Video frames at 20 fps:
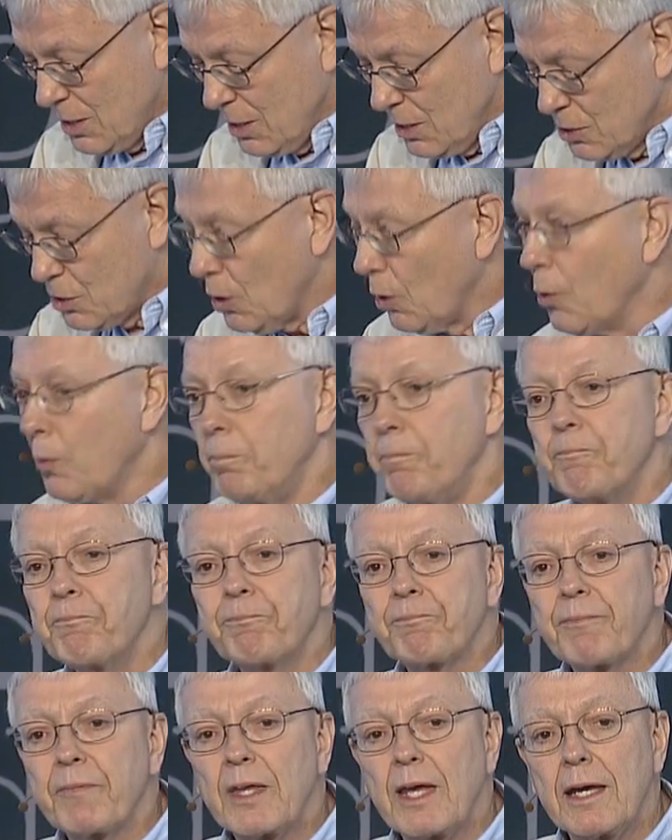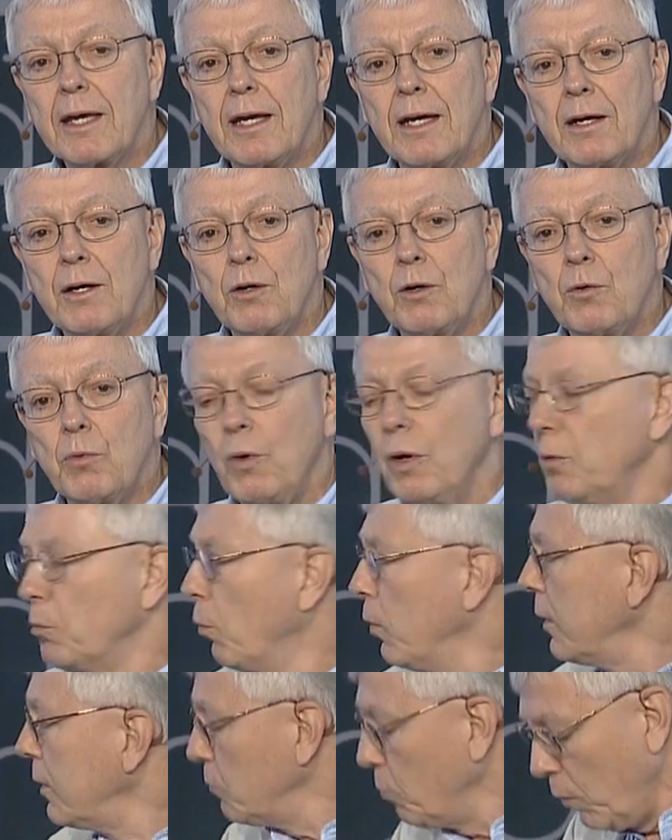So
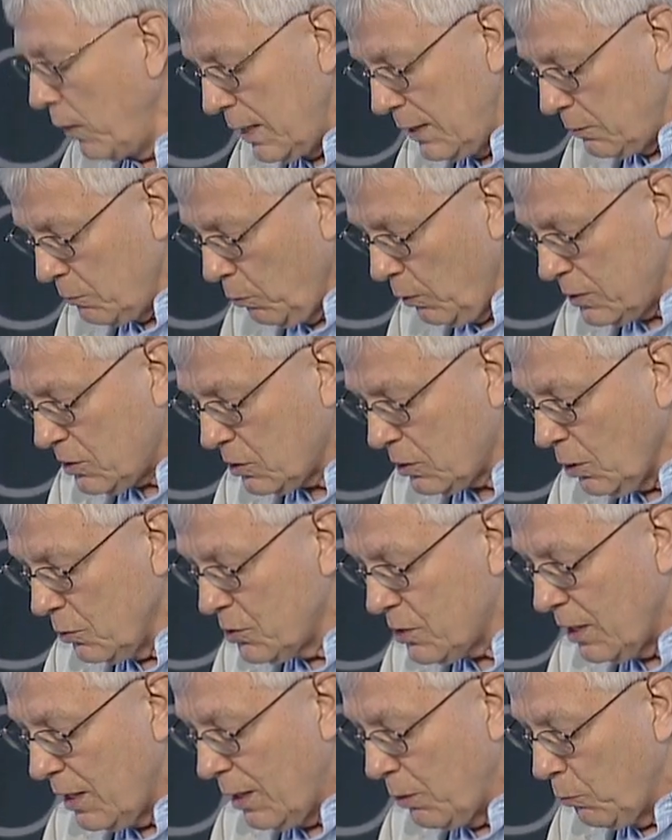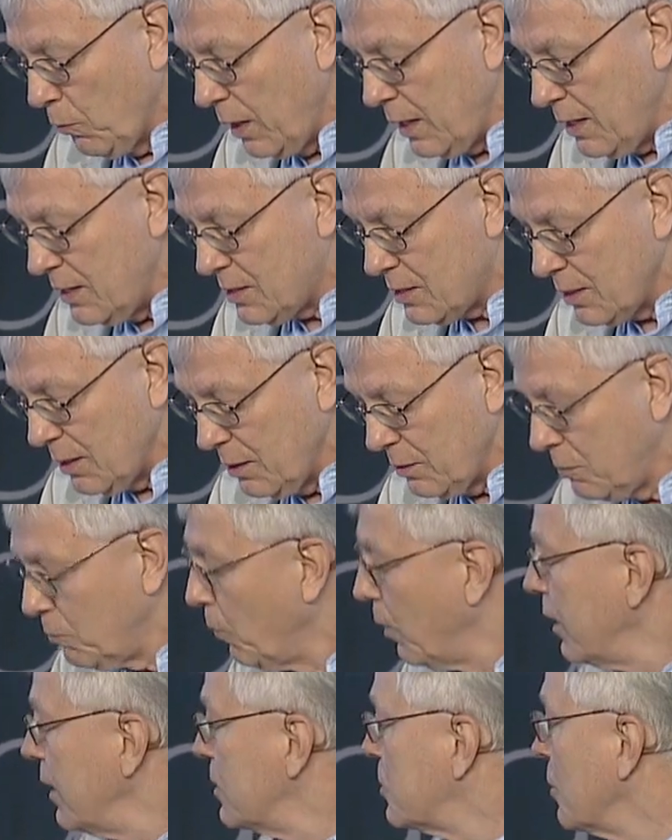what goes on? What is a
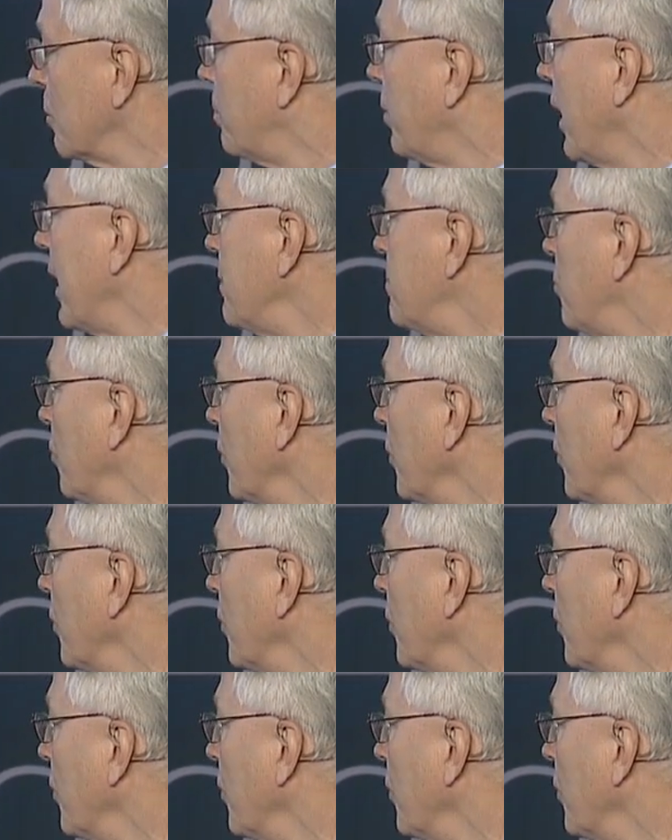pipe